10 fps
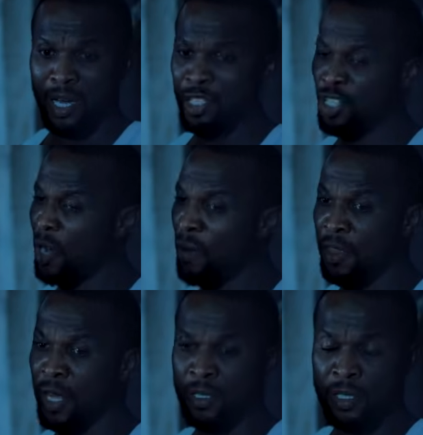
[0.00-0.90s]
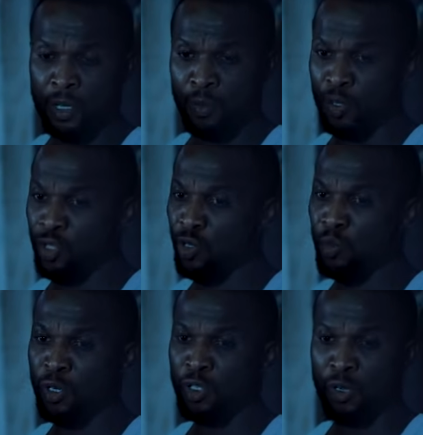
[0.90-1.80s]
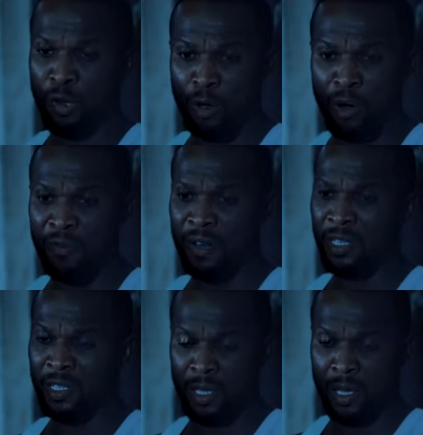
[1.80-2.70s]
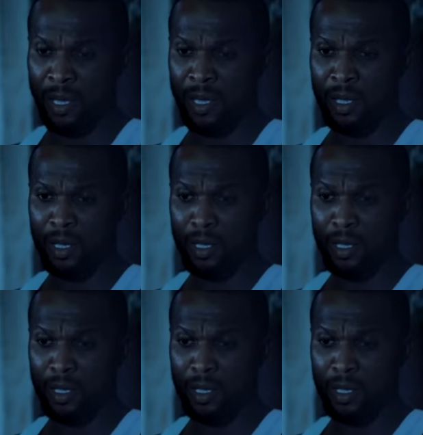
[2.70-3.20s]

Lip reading: I showered that girl with so much love and care,